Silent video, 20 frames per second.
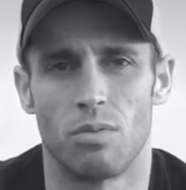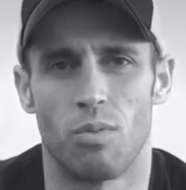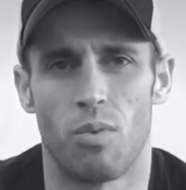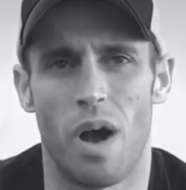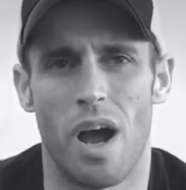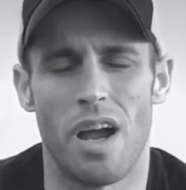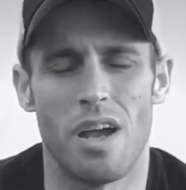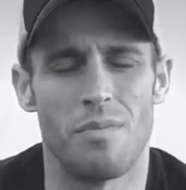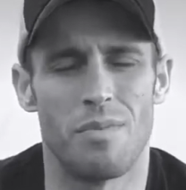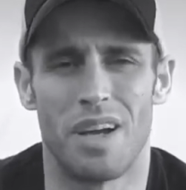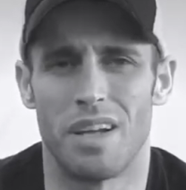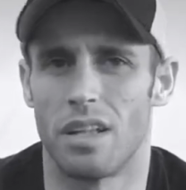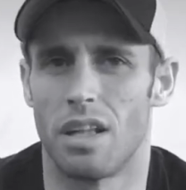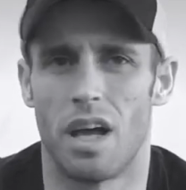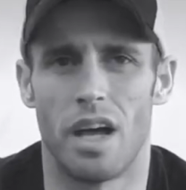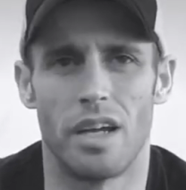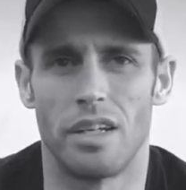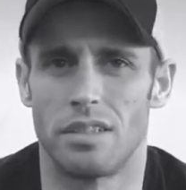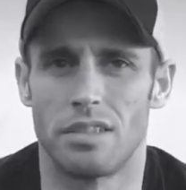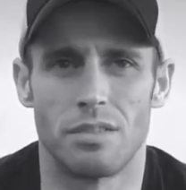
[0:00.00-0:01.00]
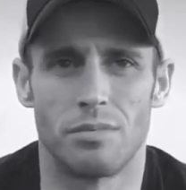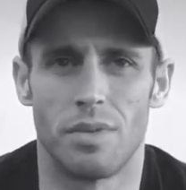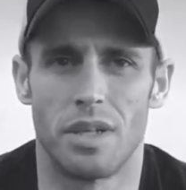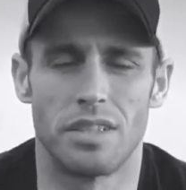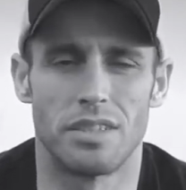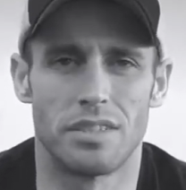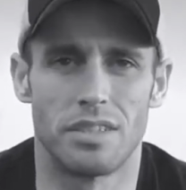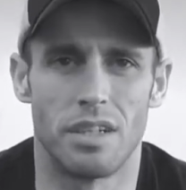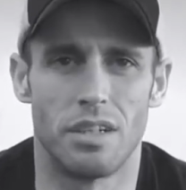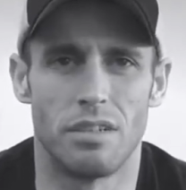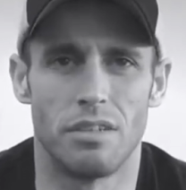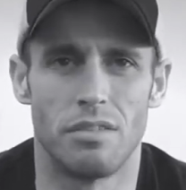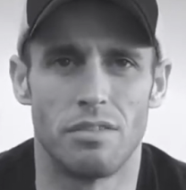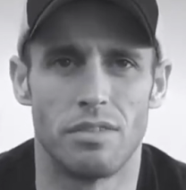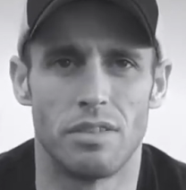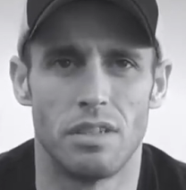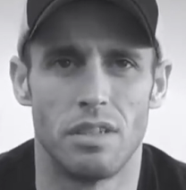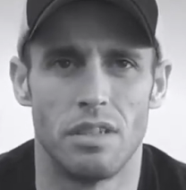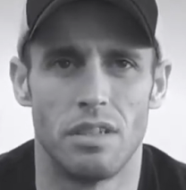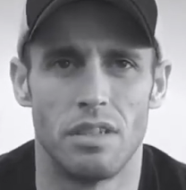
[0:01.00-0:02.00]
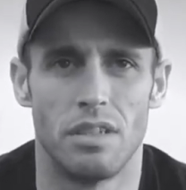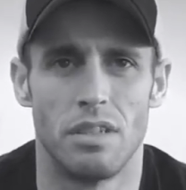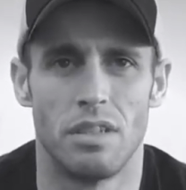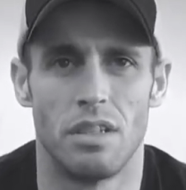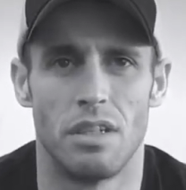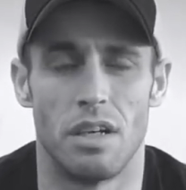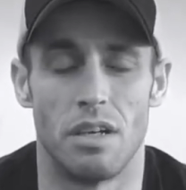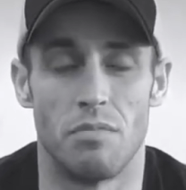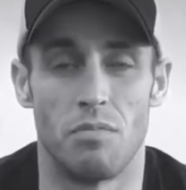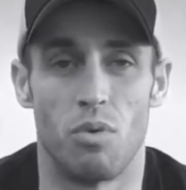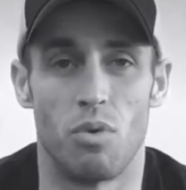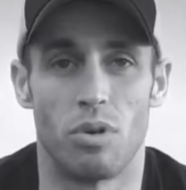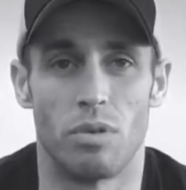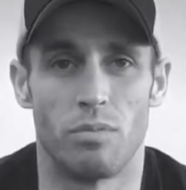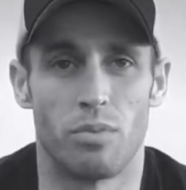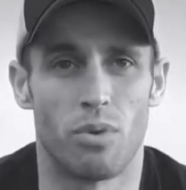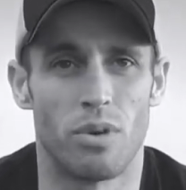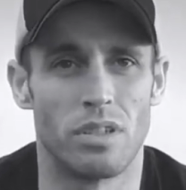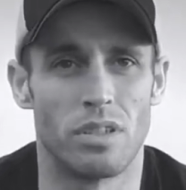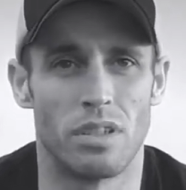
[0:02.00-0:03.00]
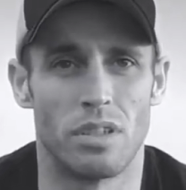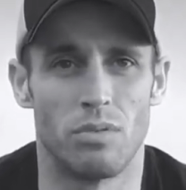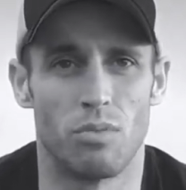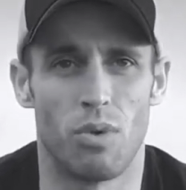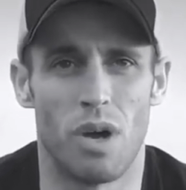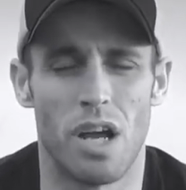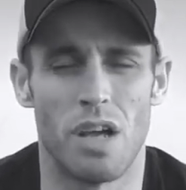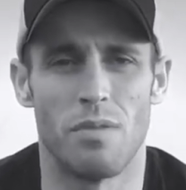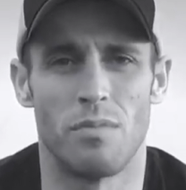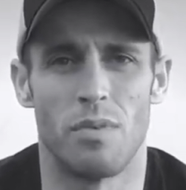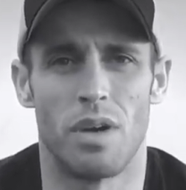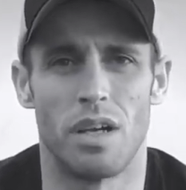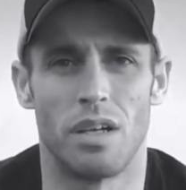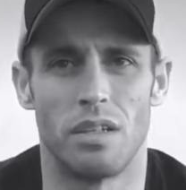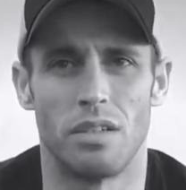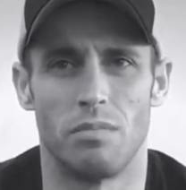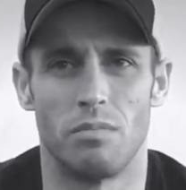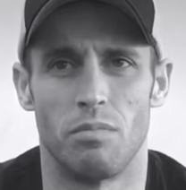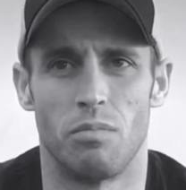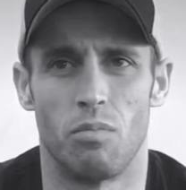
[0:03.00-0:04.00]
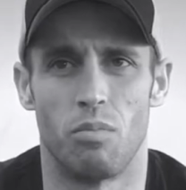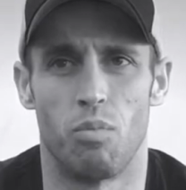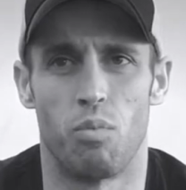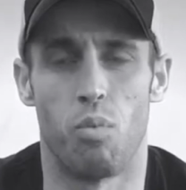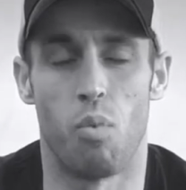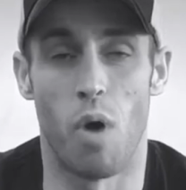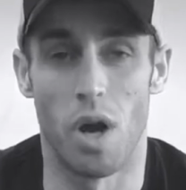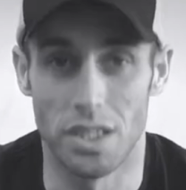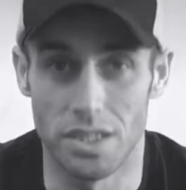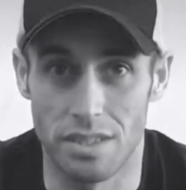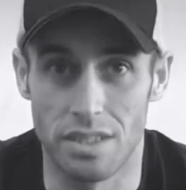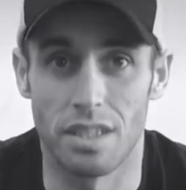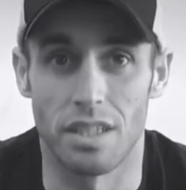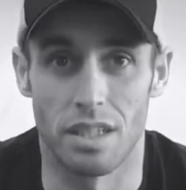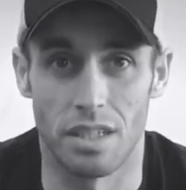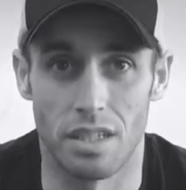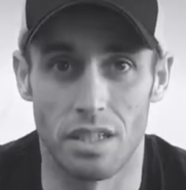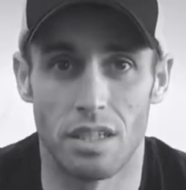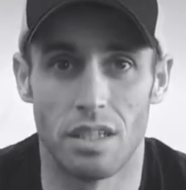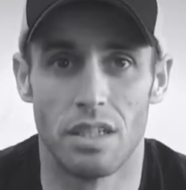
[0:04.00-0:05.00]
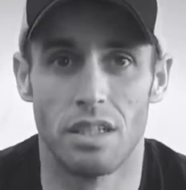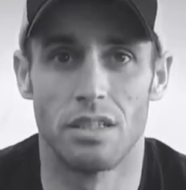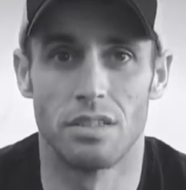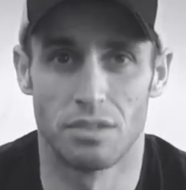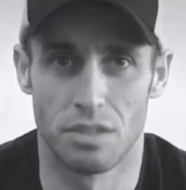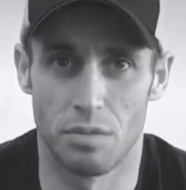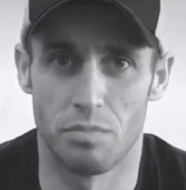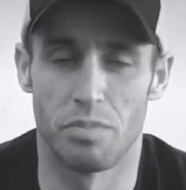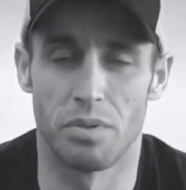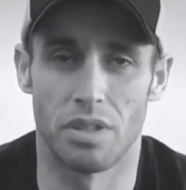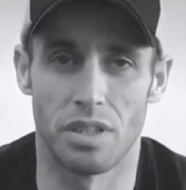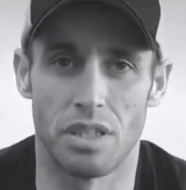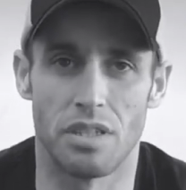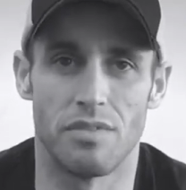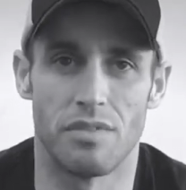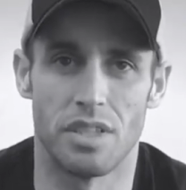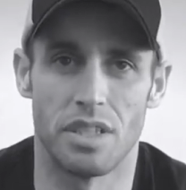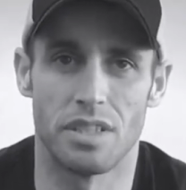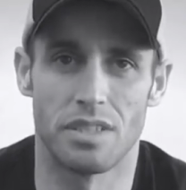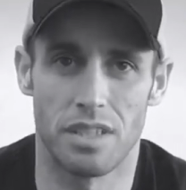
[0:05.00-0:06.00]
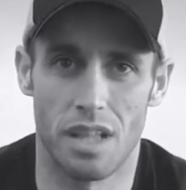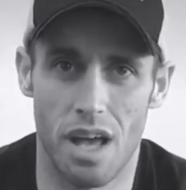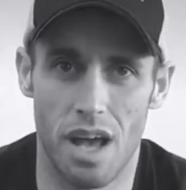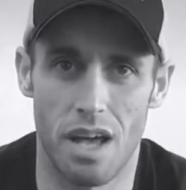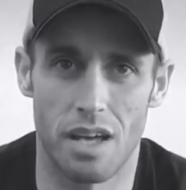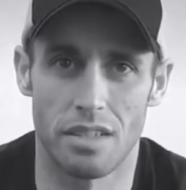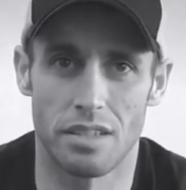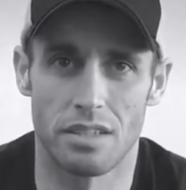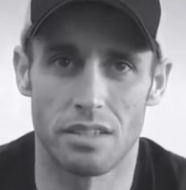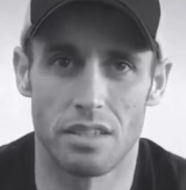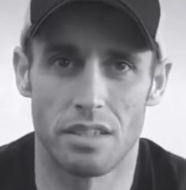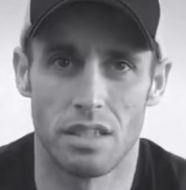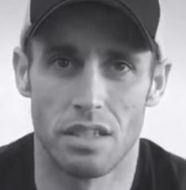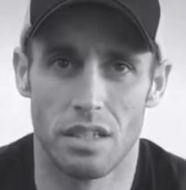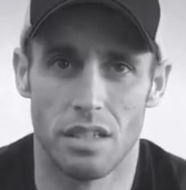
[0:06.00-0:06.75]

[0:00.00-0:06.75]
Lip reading: why am I lying to myself? And more importantly, why am I wanting to believe these lies?